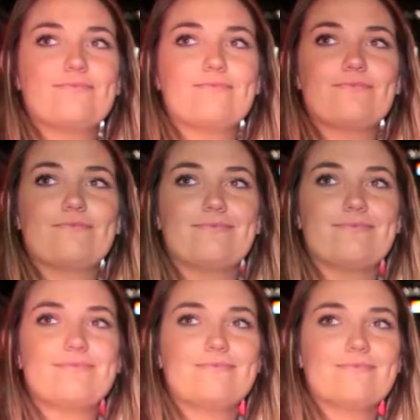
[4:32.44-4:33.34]

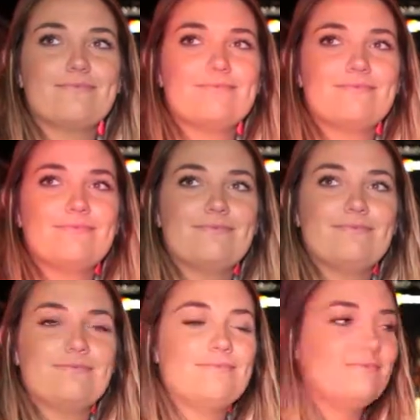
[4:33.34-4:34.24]

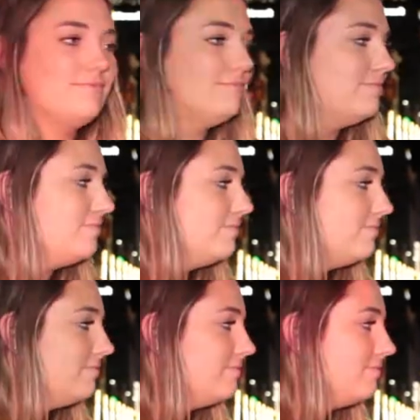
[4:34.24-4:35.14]

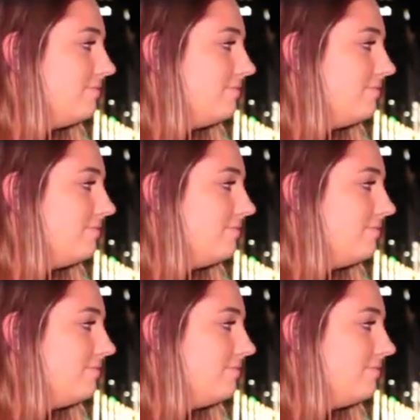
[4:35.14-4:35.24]
This person isn't speaking.